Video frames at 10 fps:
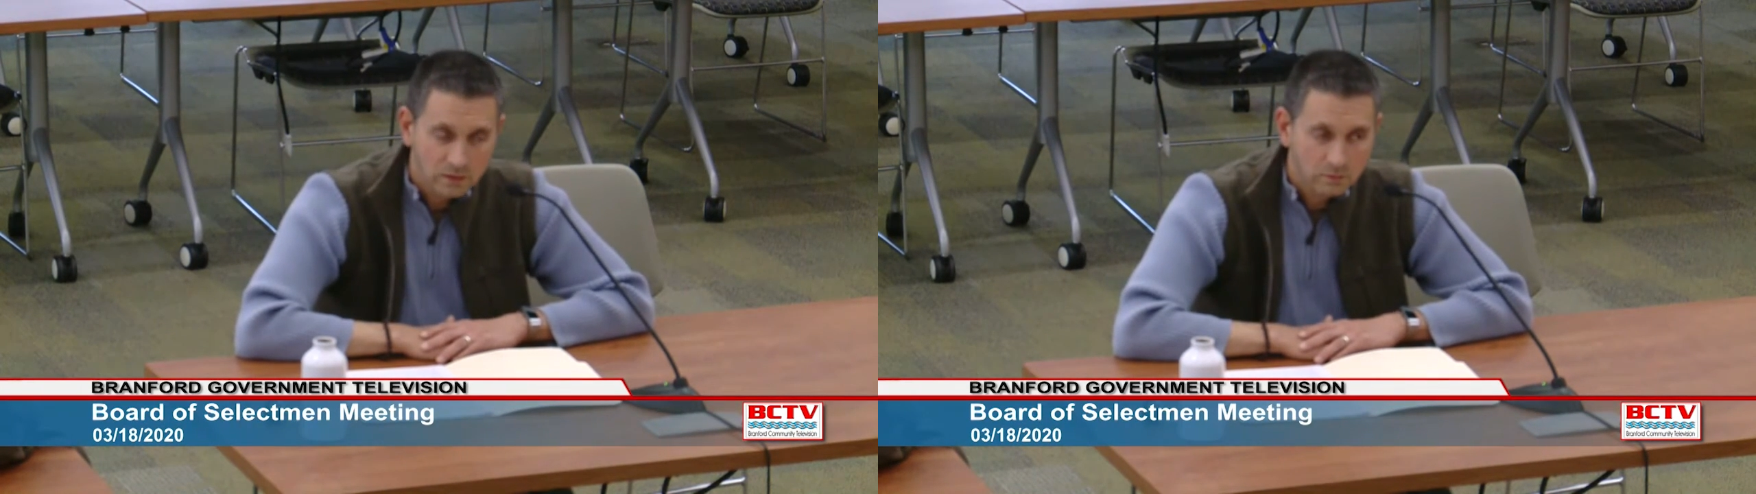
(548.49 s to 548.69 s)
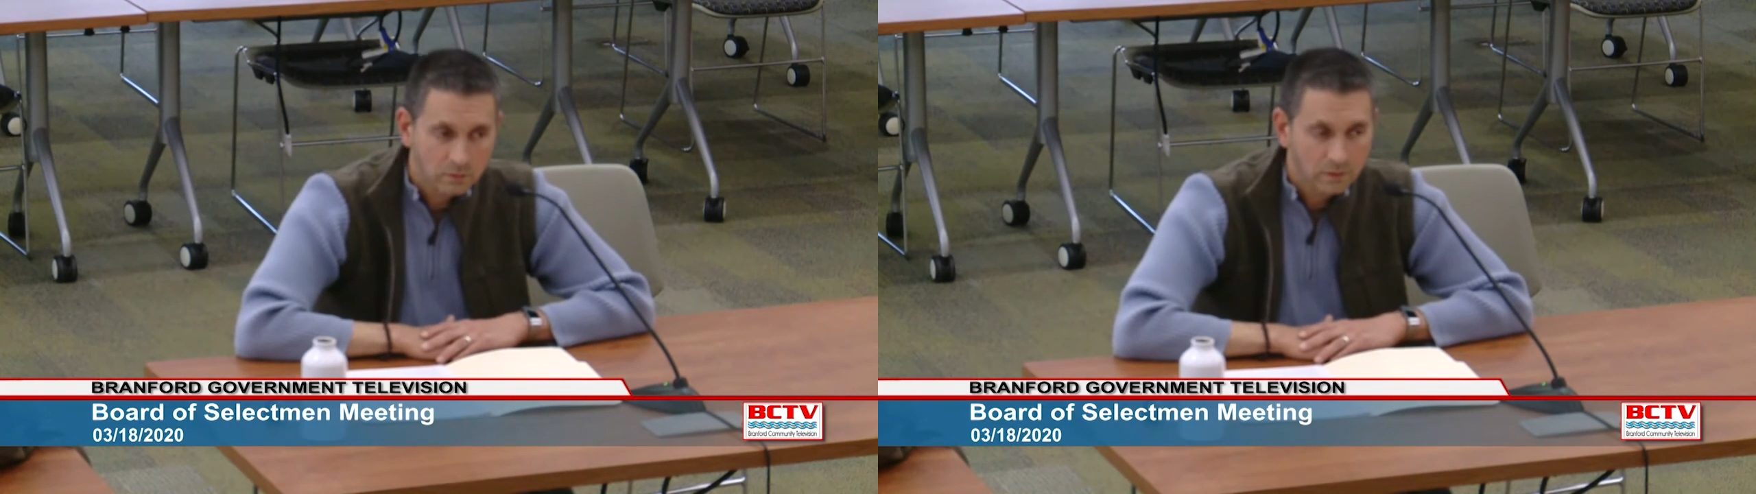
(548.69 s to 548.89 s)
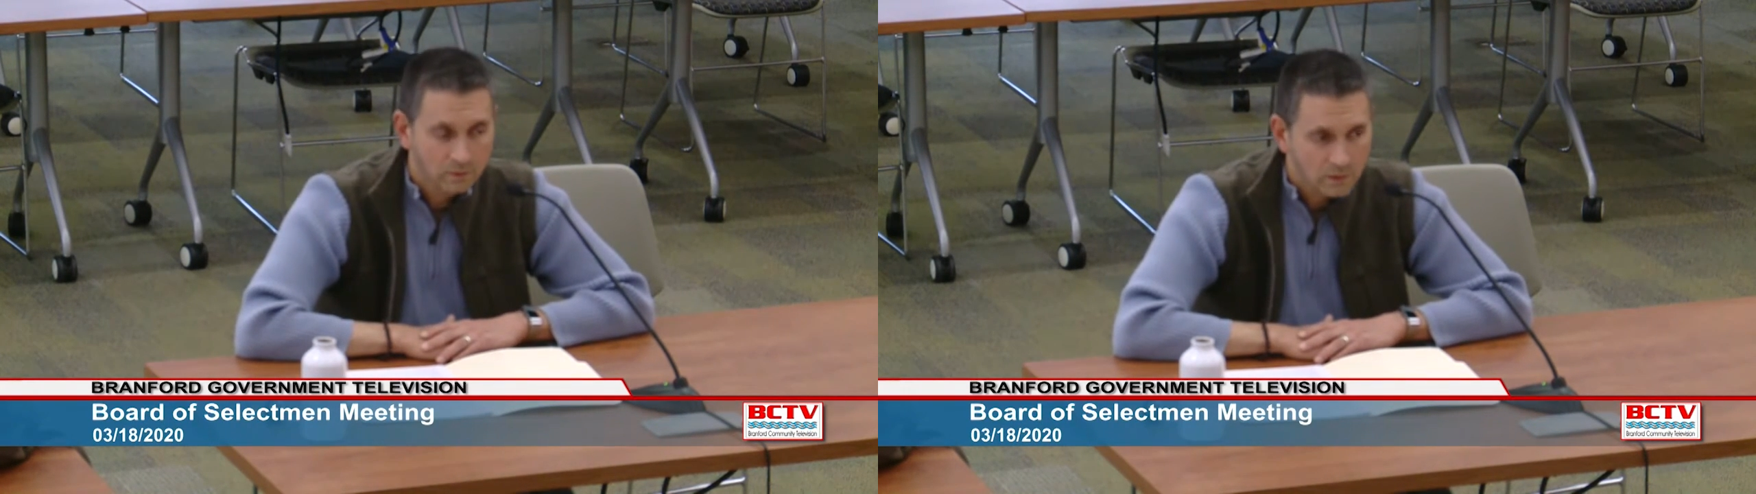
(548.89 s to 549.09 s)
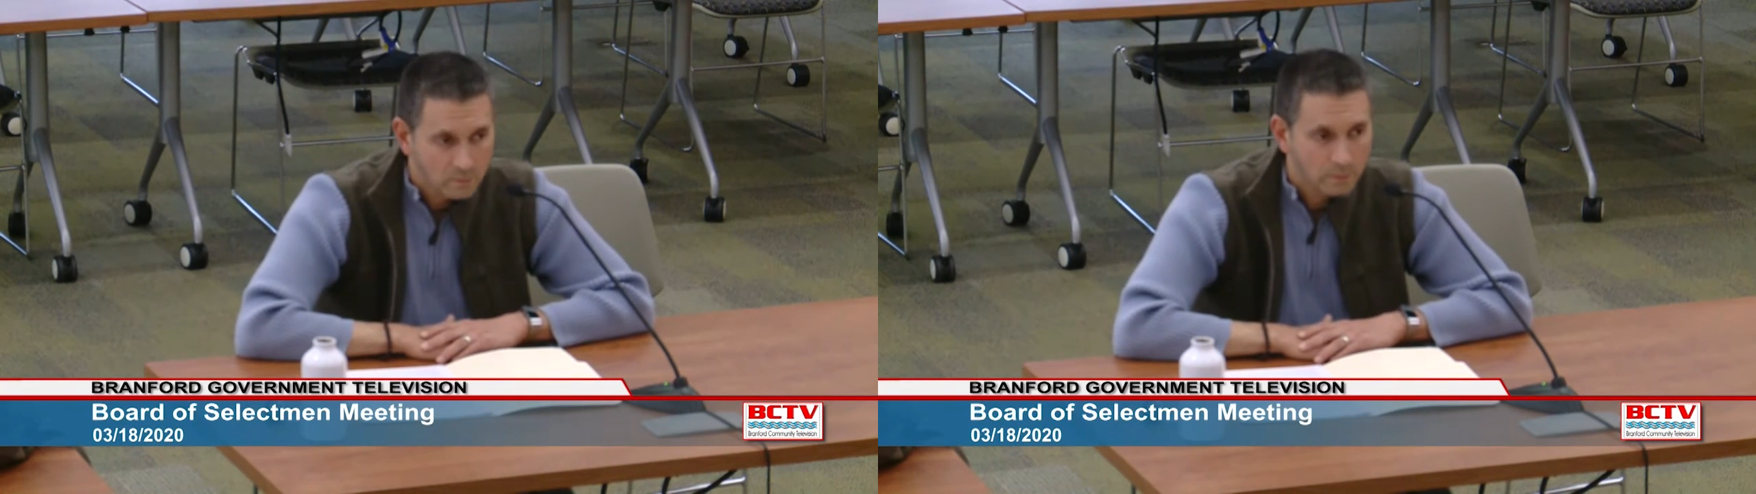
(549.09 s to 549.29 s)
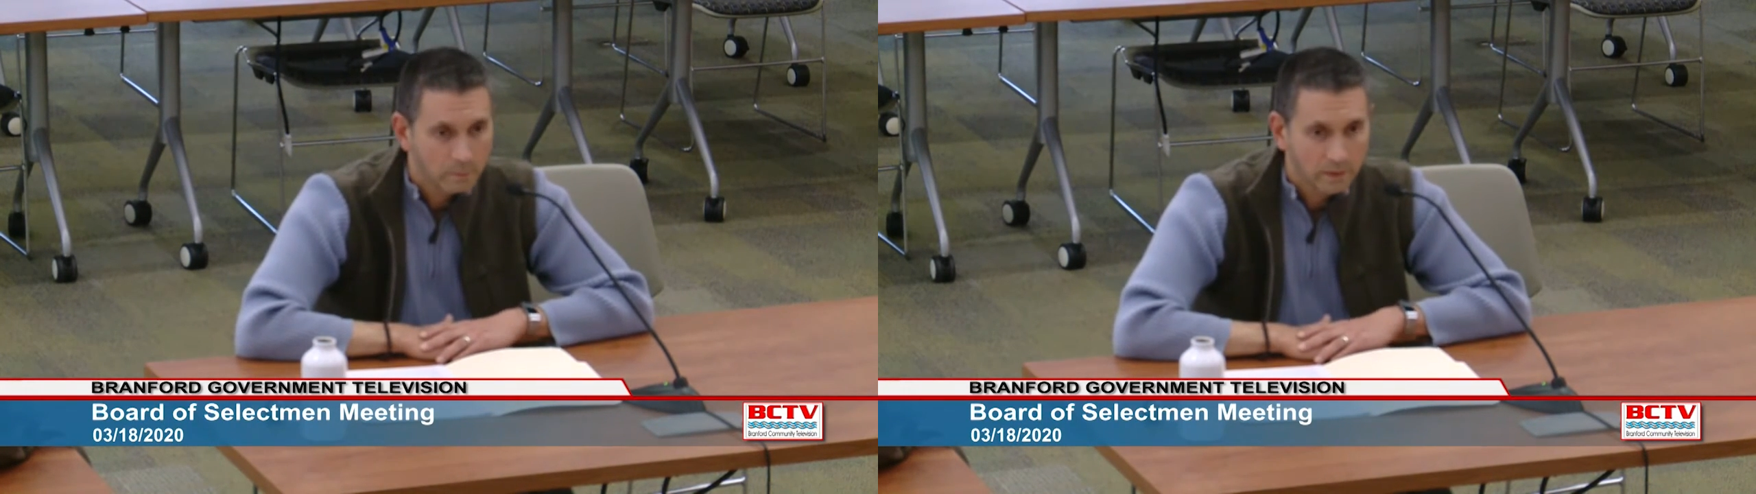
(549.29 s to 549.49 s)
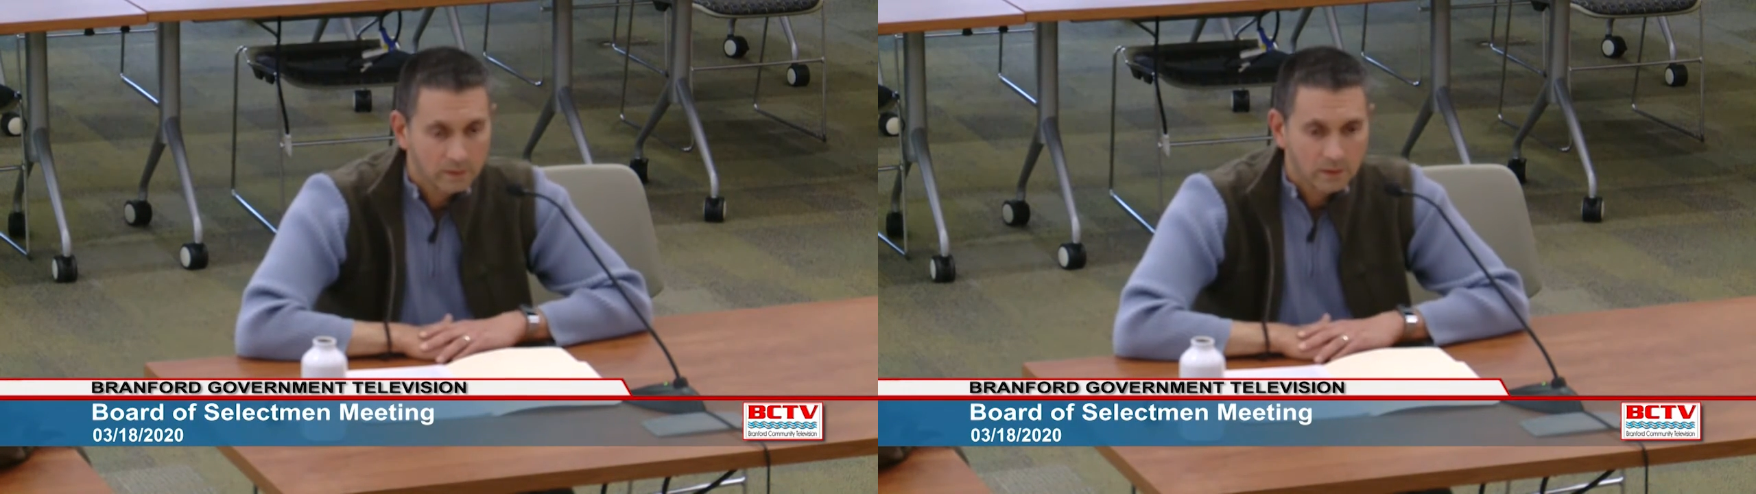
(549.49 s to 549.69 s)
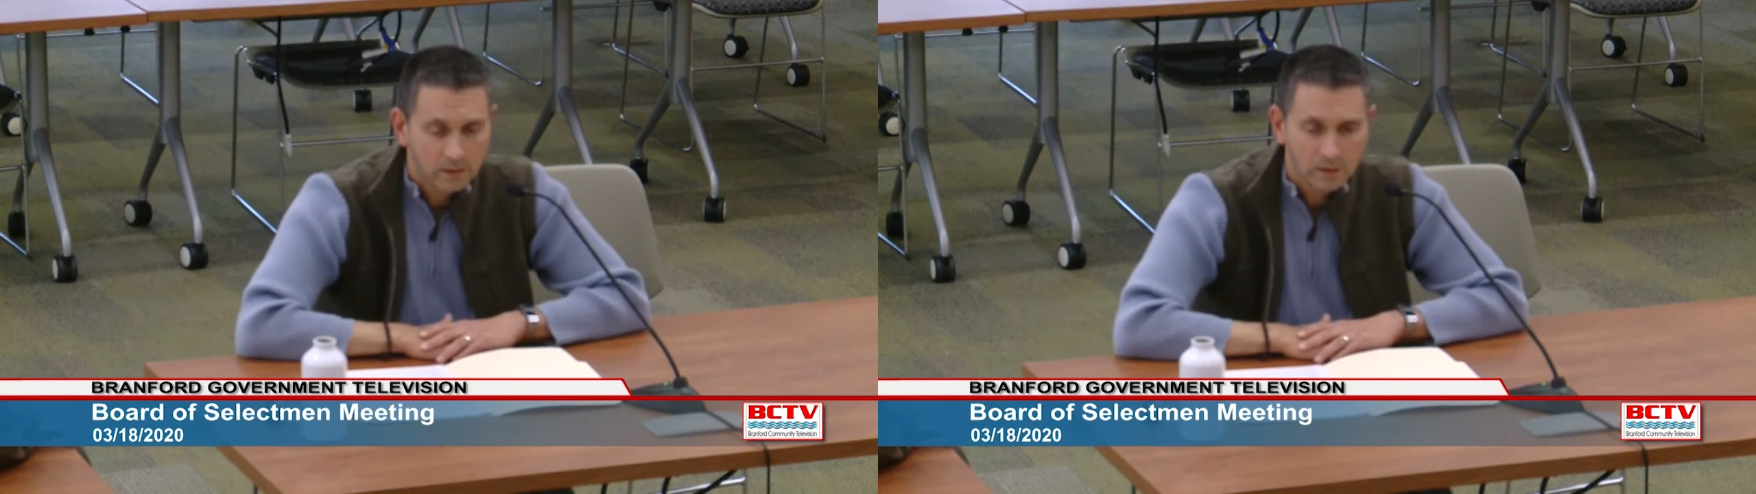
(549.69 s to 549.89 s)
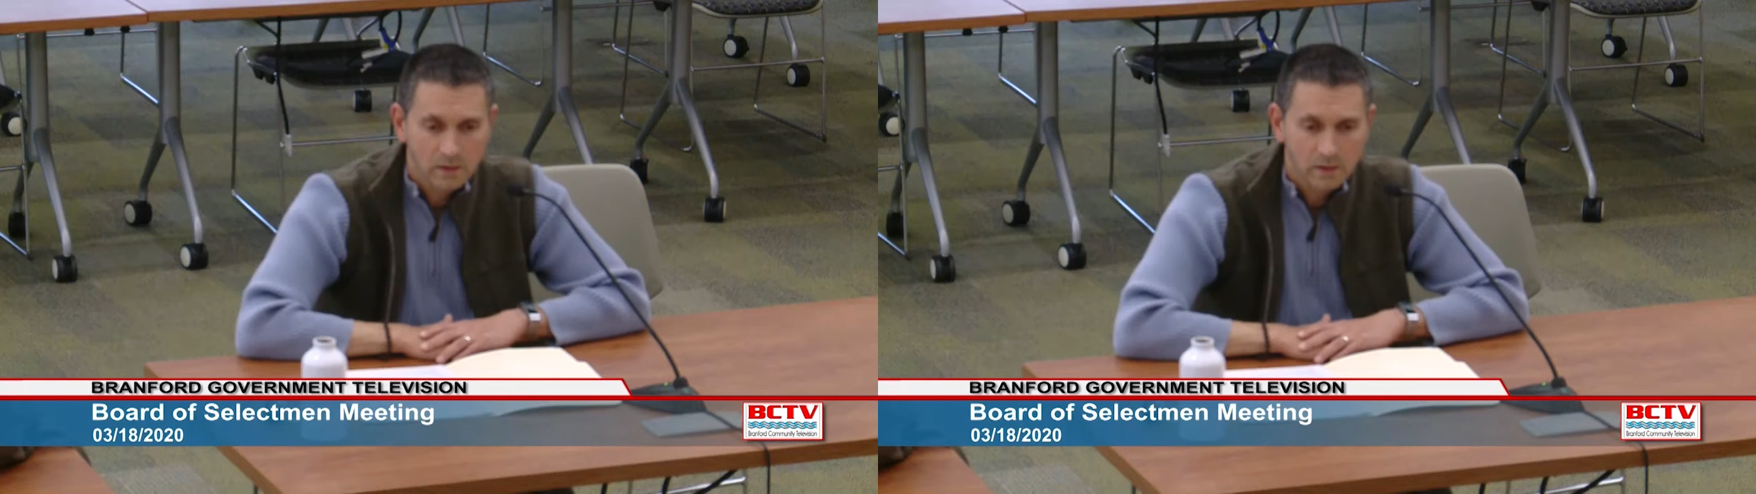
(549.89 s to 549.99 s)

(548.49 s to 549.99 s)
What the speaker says: and we've implemented